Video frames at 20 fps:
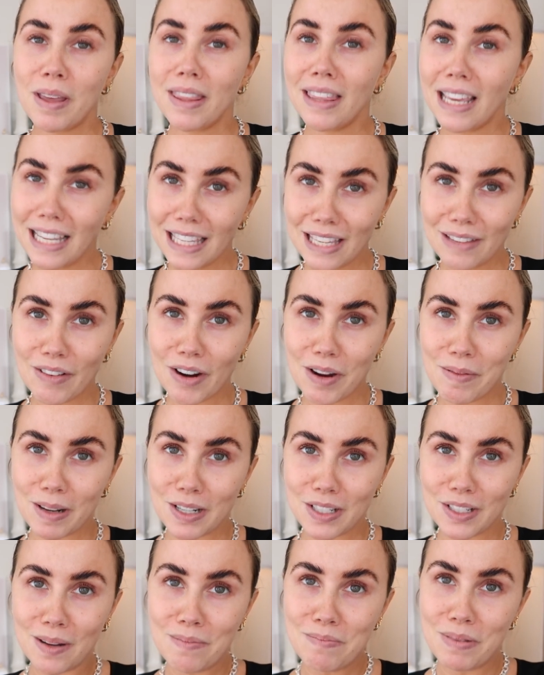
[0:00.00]
But thank you very
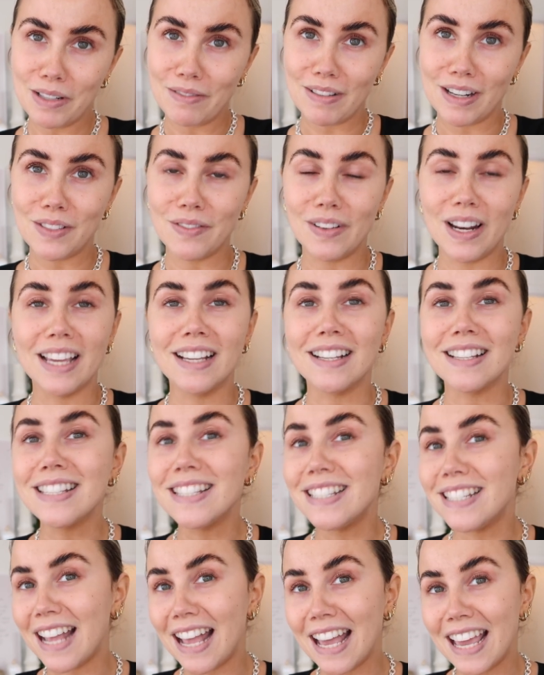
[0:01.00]
much to Unplugged Rest for letting us
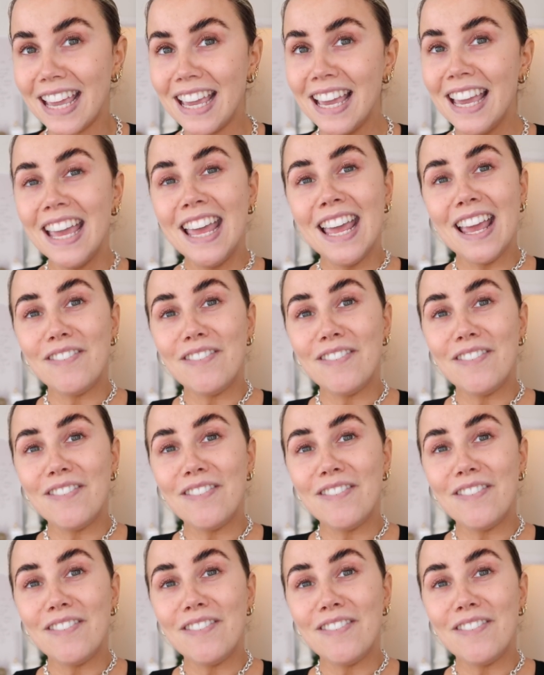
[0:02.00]
stay.